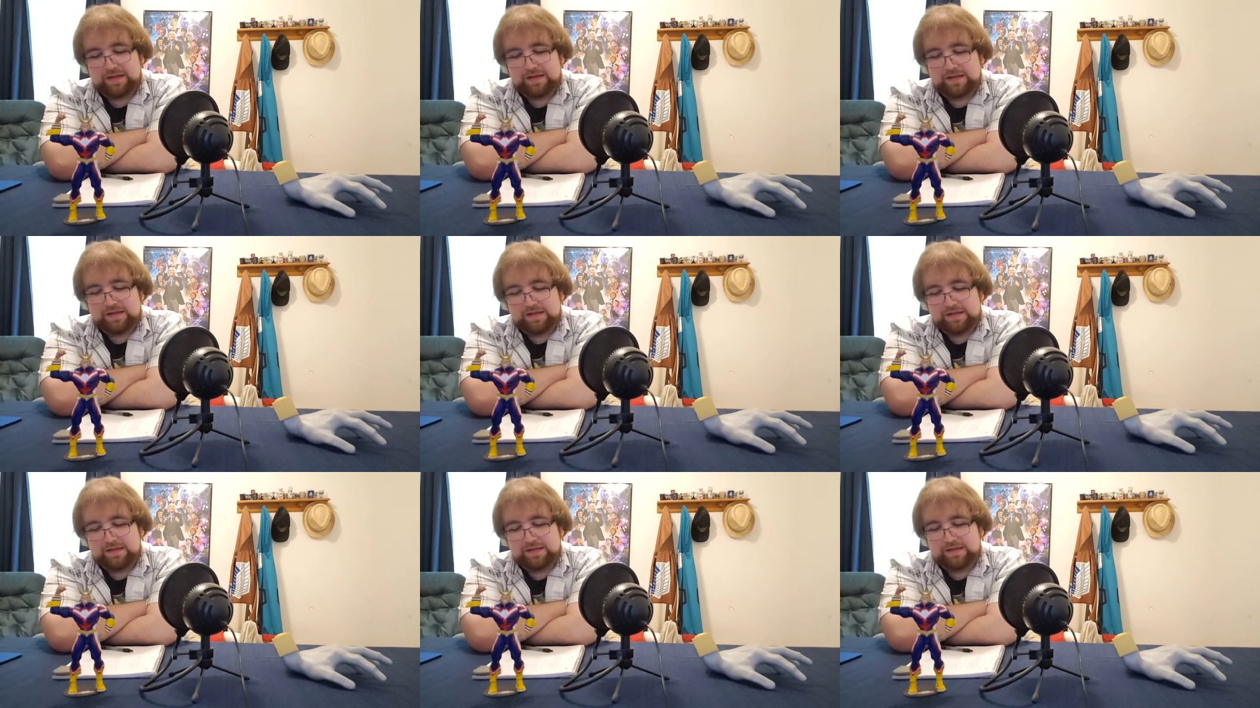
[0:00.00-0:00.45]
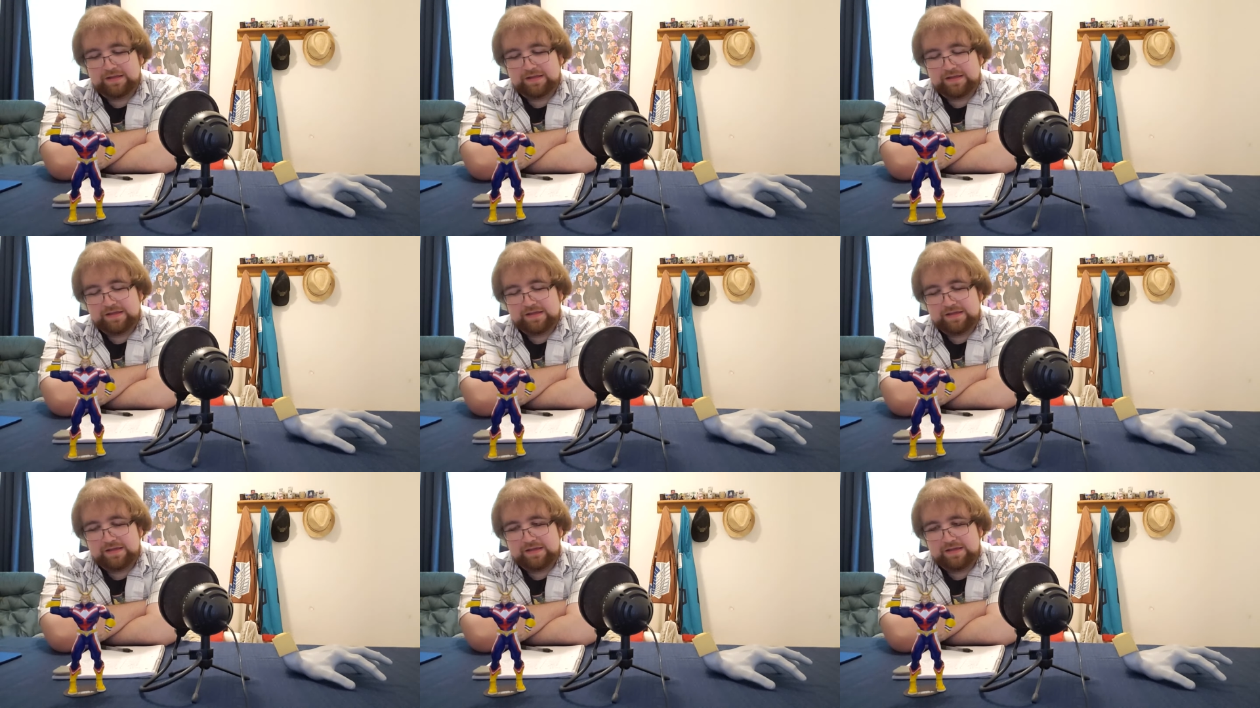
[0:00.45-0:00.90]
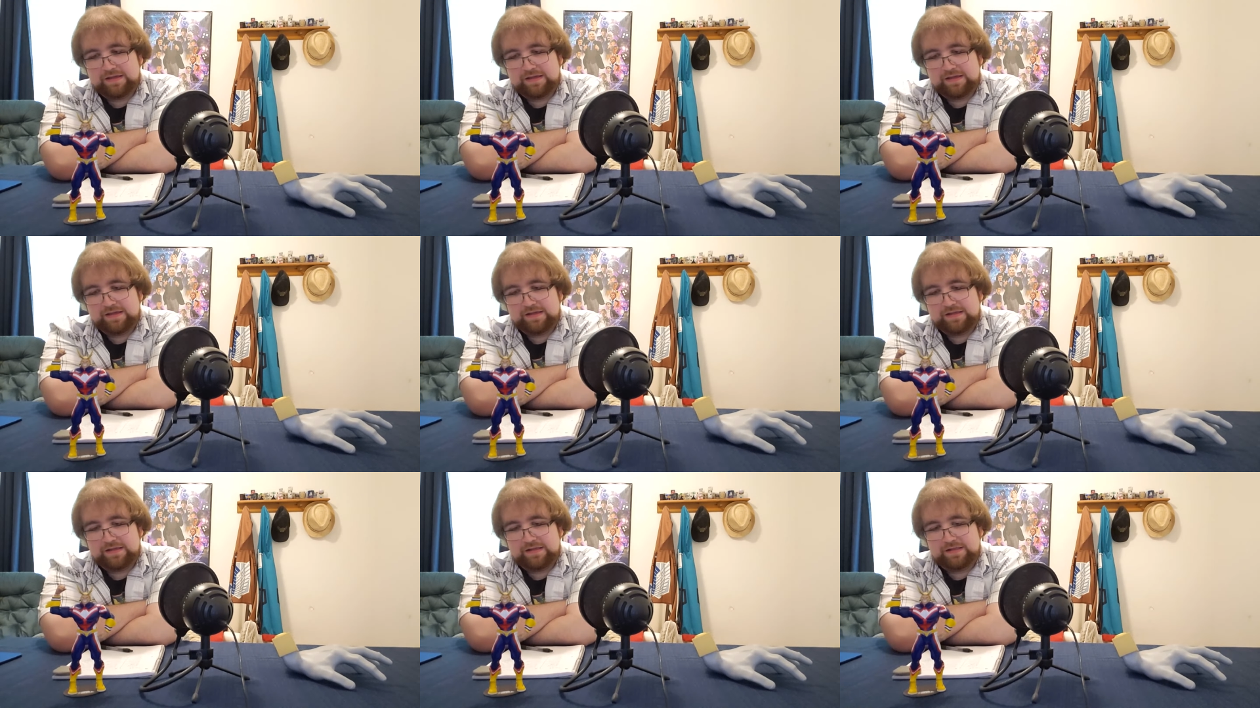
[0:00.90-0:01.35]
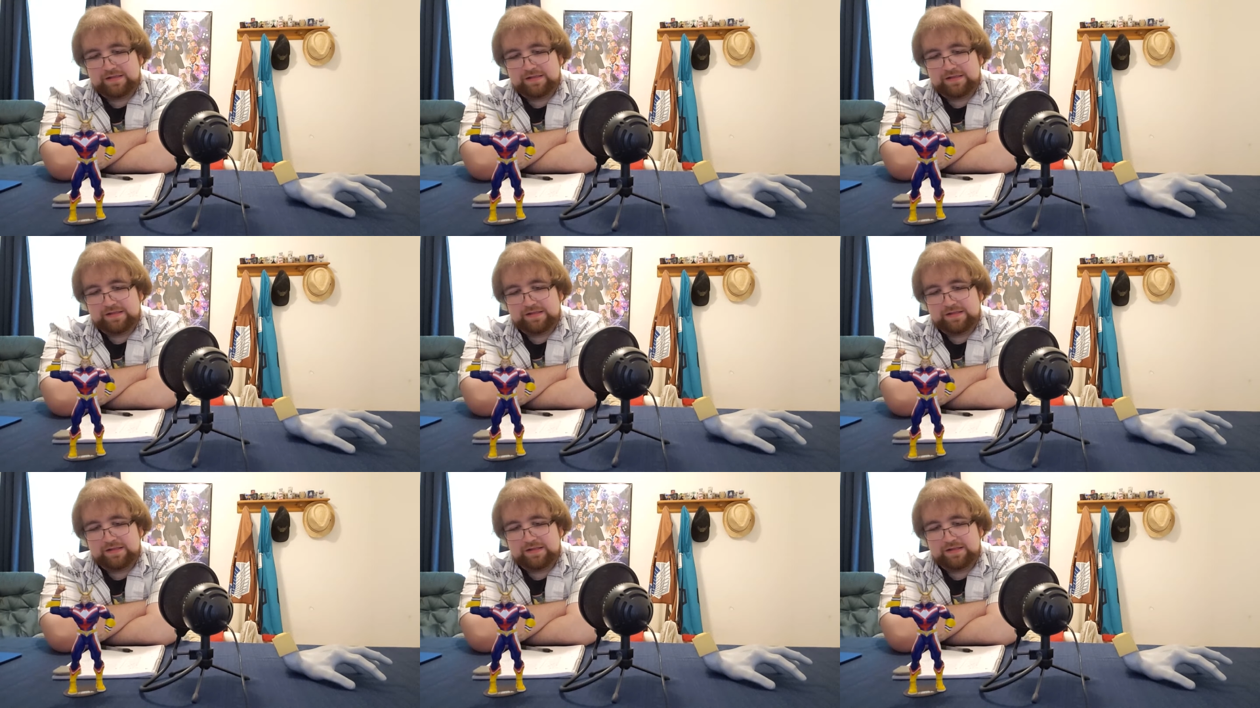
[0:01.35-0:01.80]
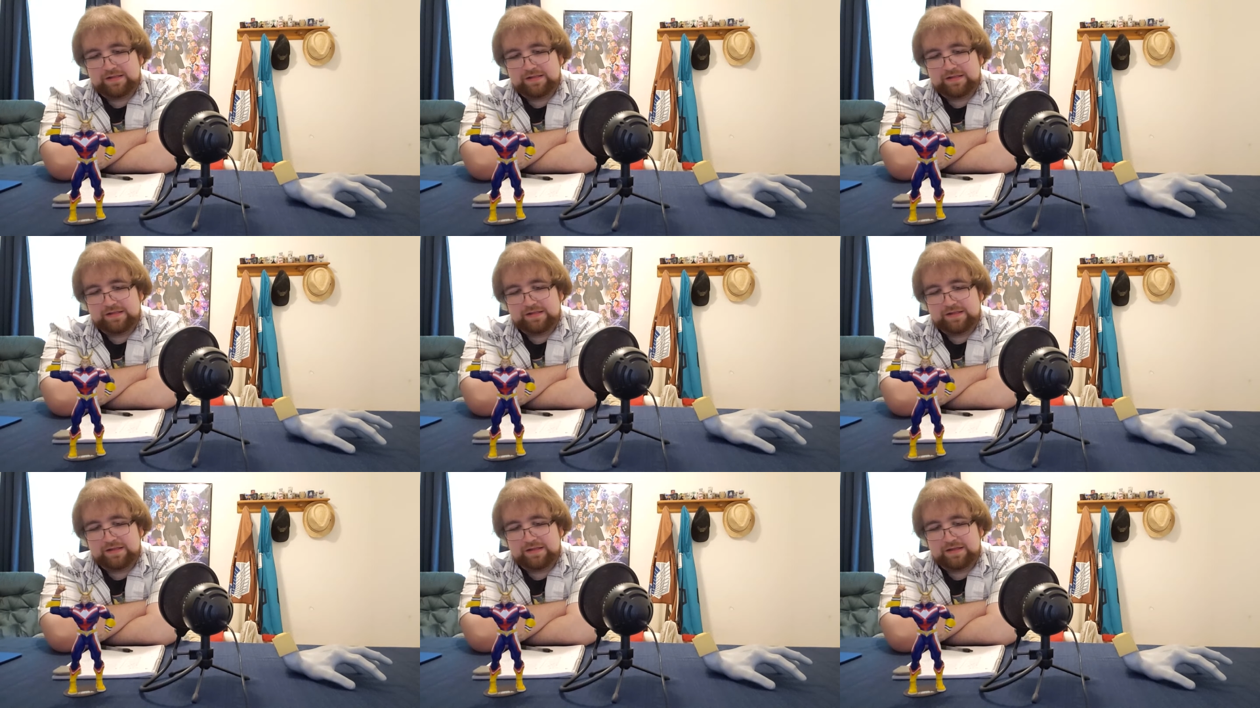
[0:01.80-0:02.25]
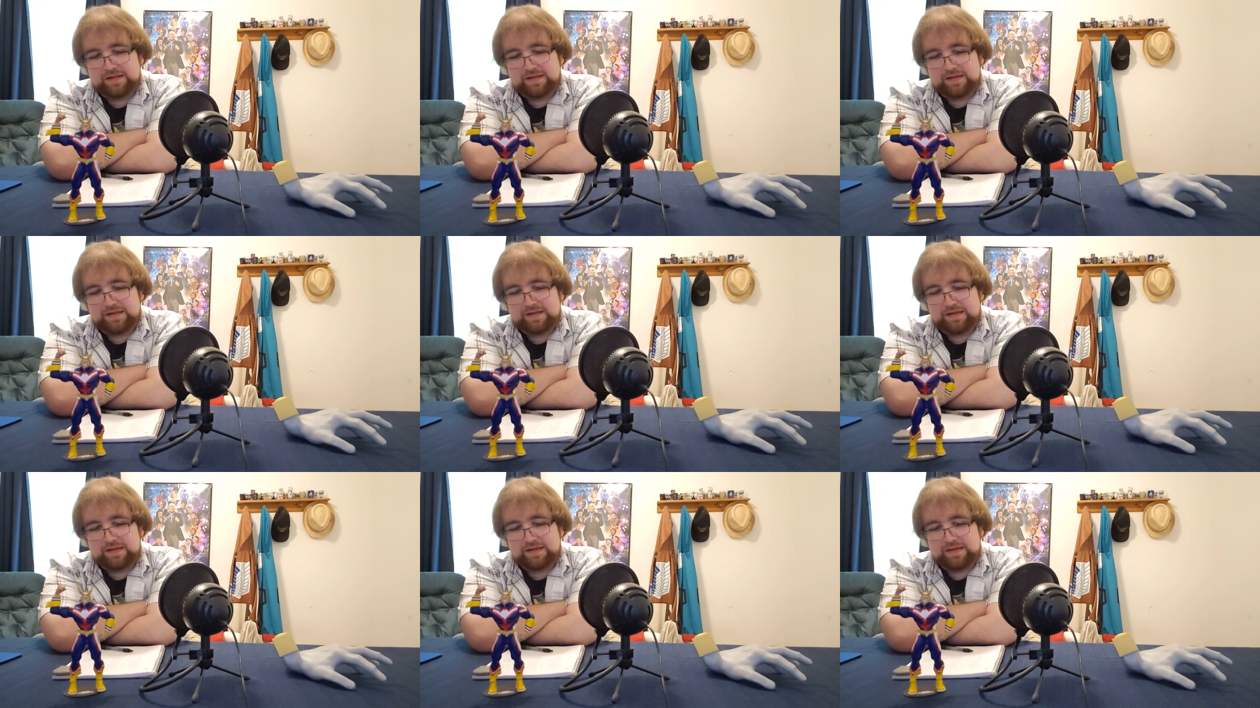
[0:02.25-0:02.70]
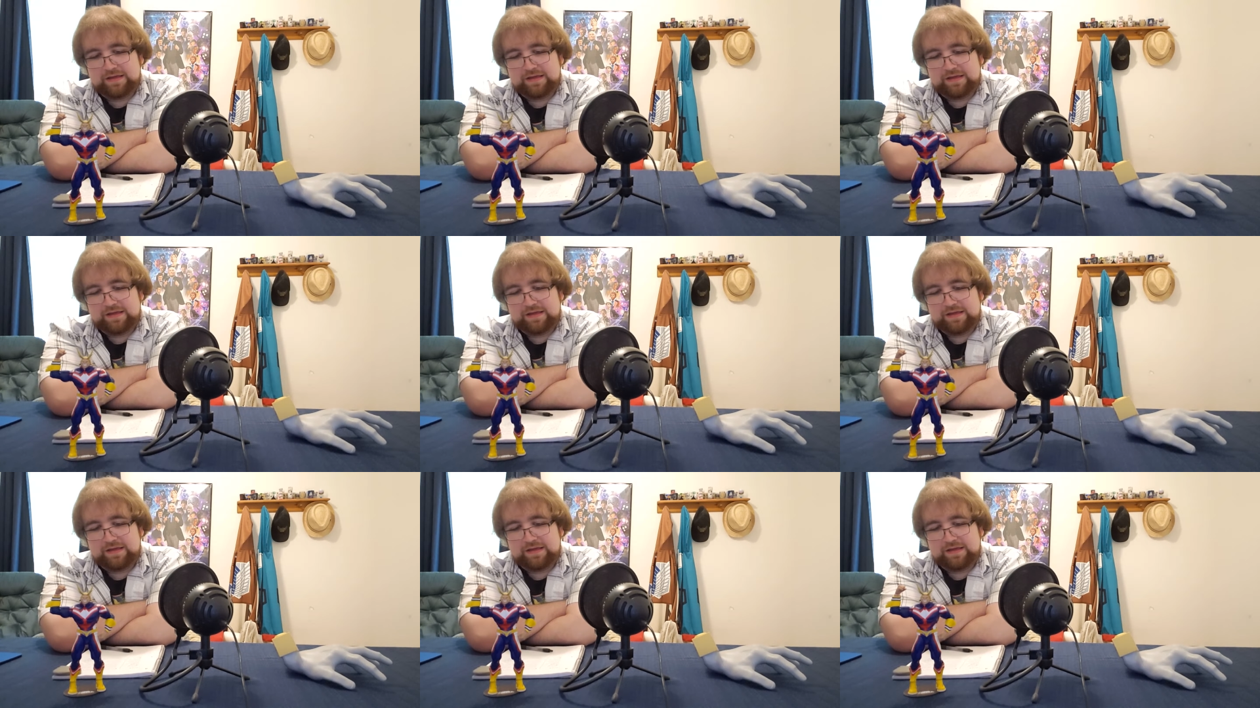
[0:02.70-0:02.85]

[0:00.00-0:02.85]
(no one is talking)